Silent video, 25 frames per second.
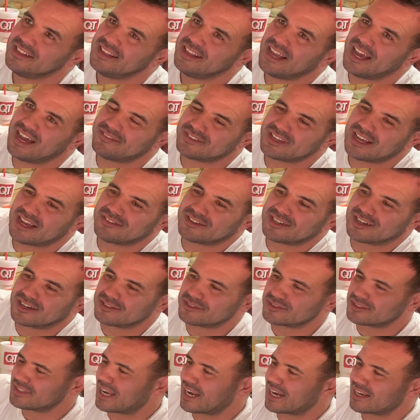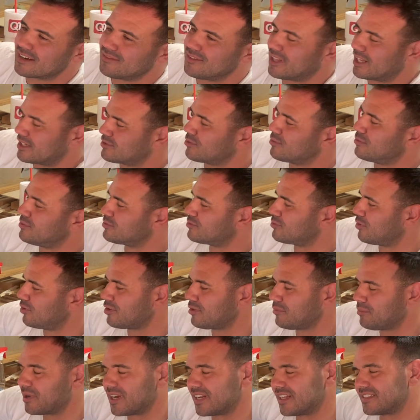have to have an understanding of electrical and solar,
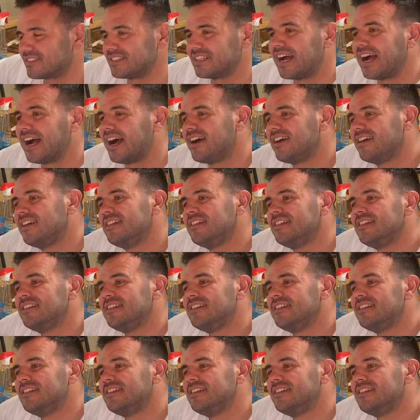but it's not